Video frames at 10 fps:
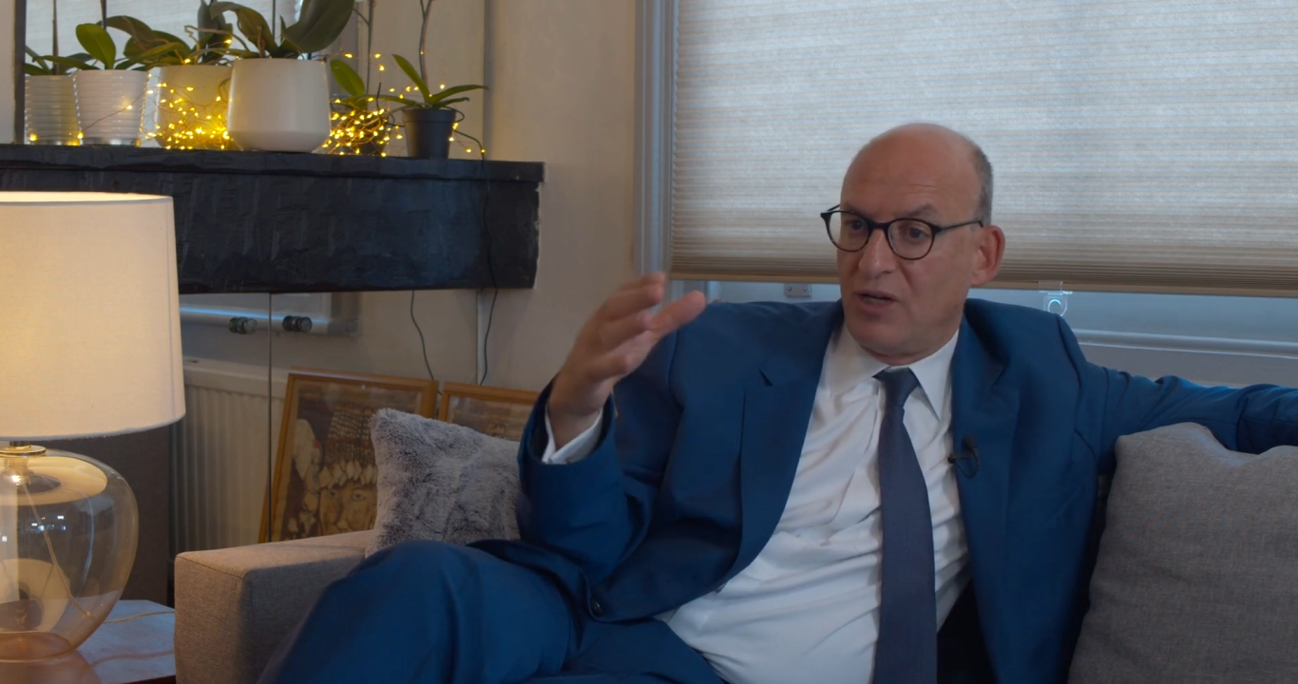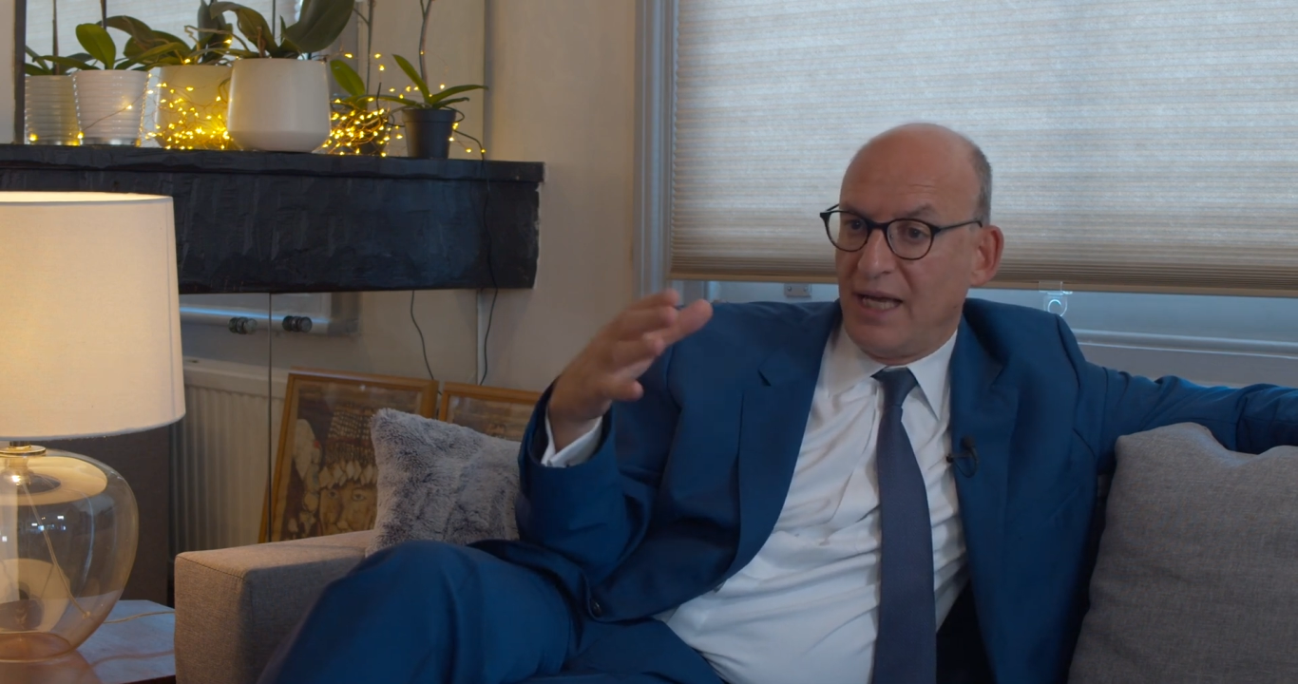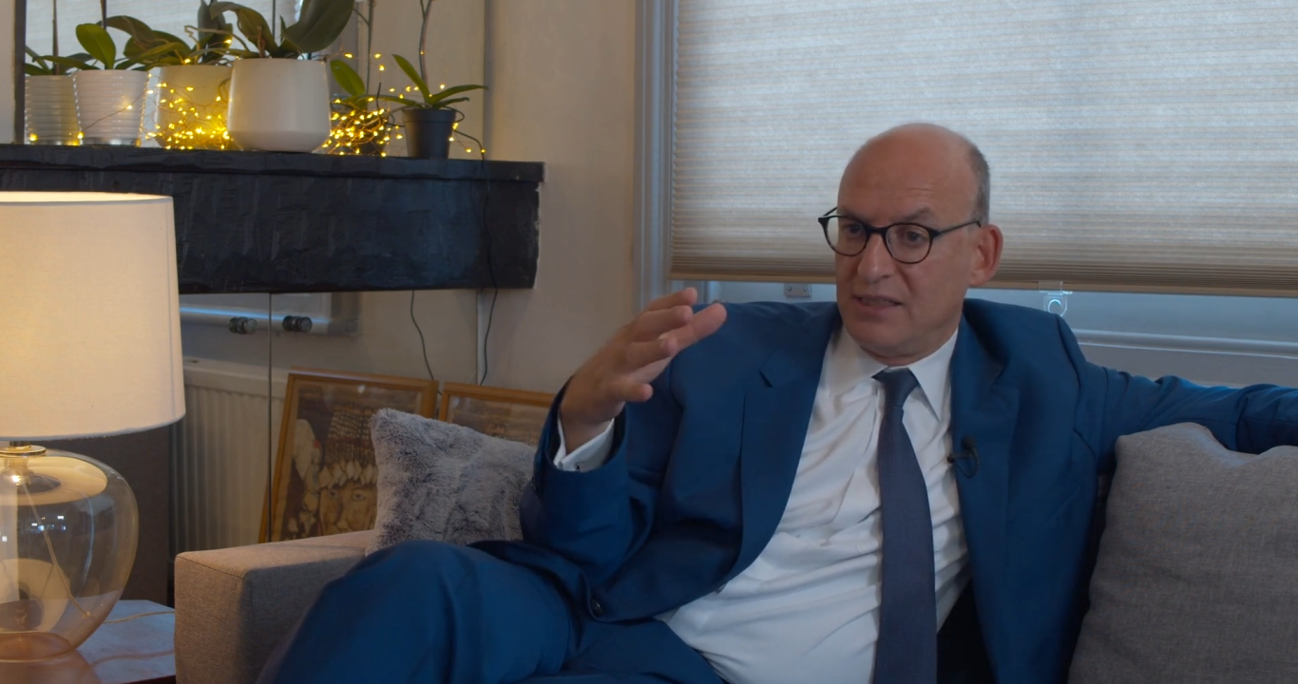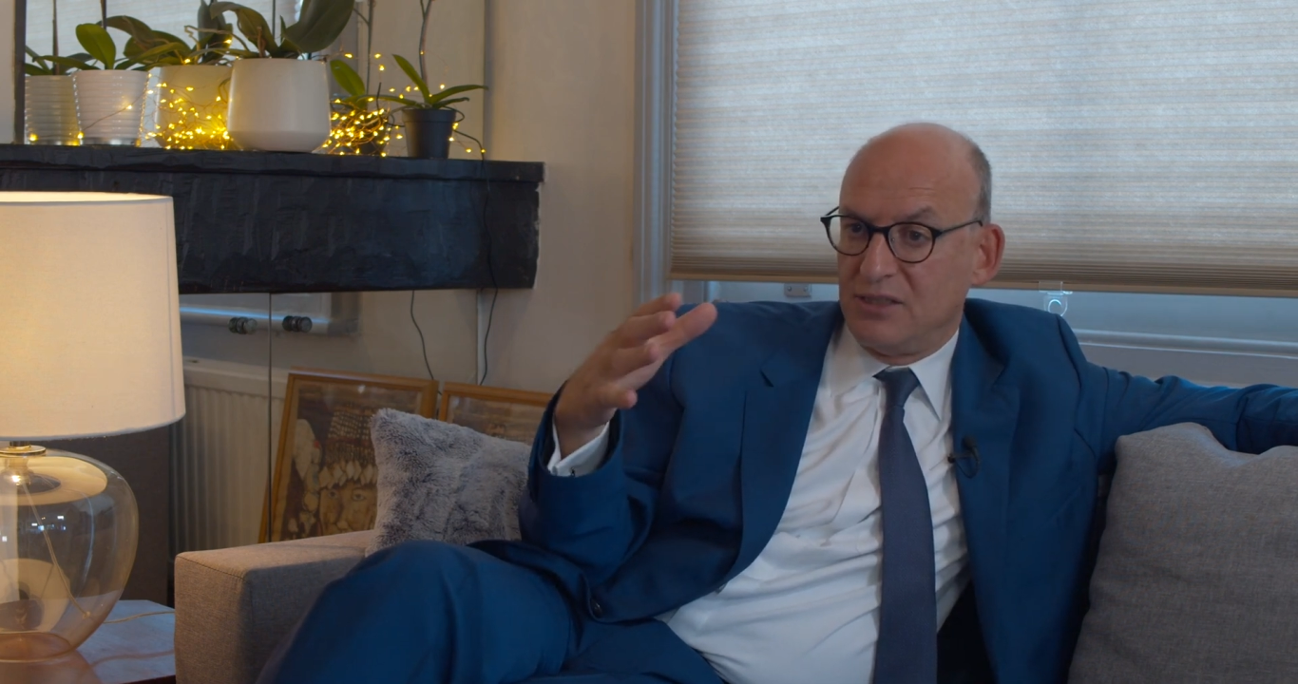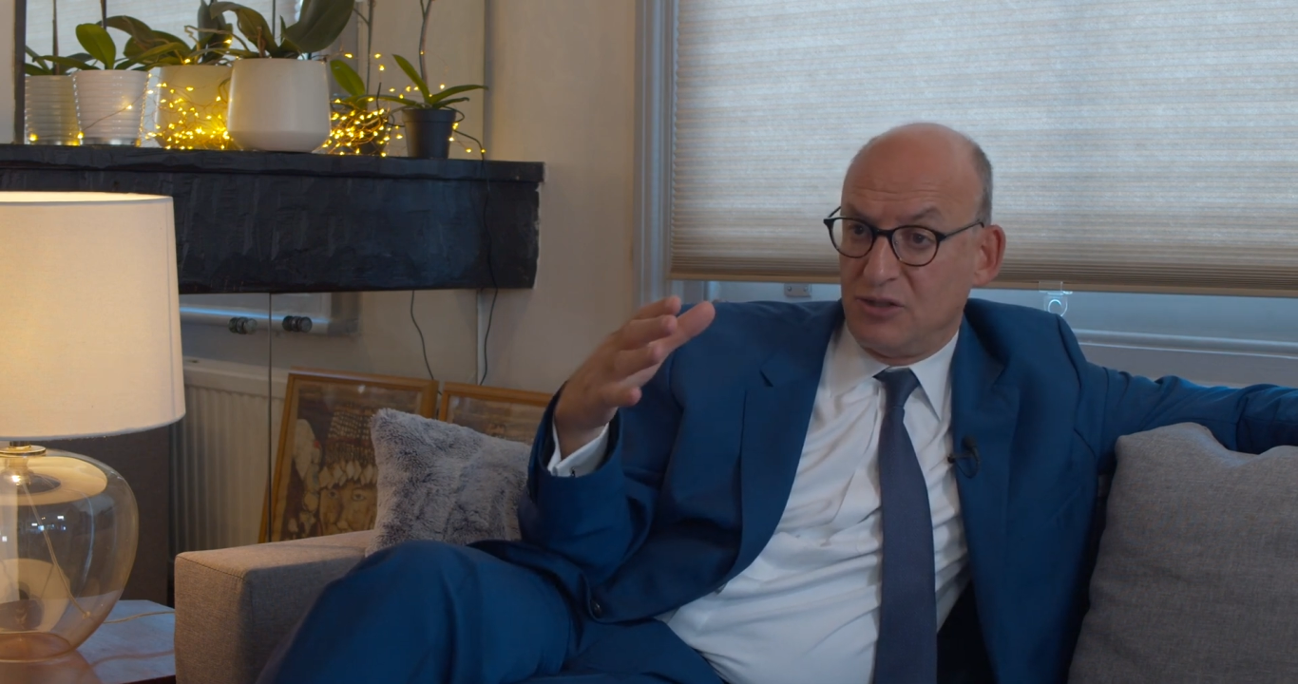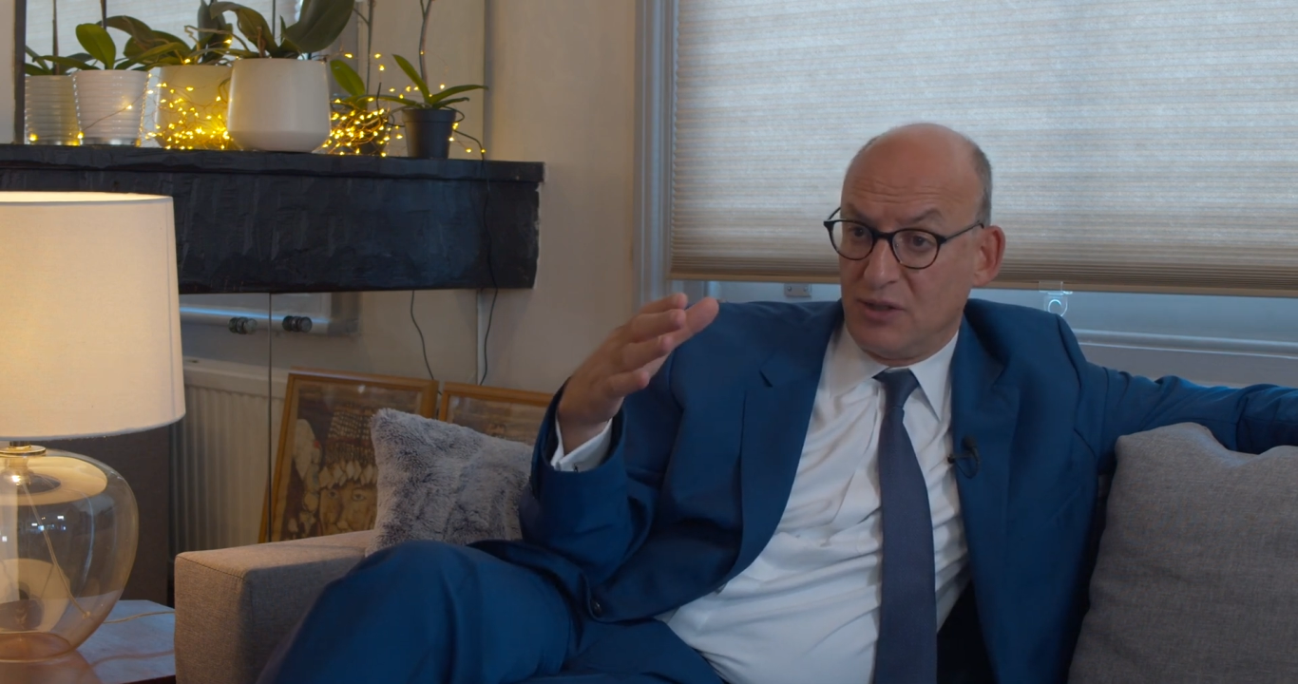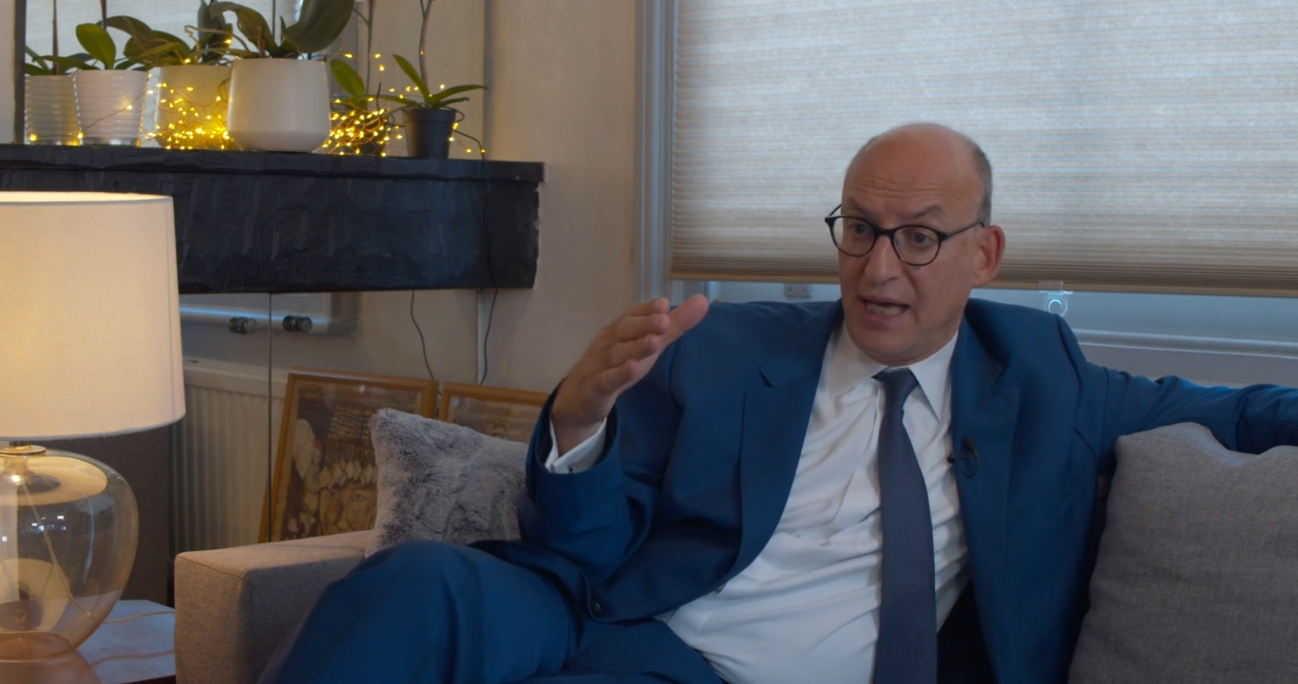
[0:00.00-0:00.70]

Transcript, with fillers: related to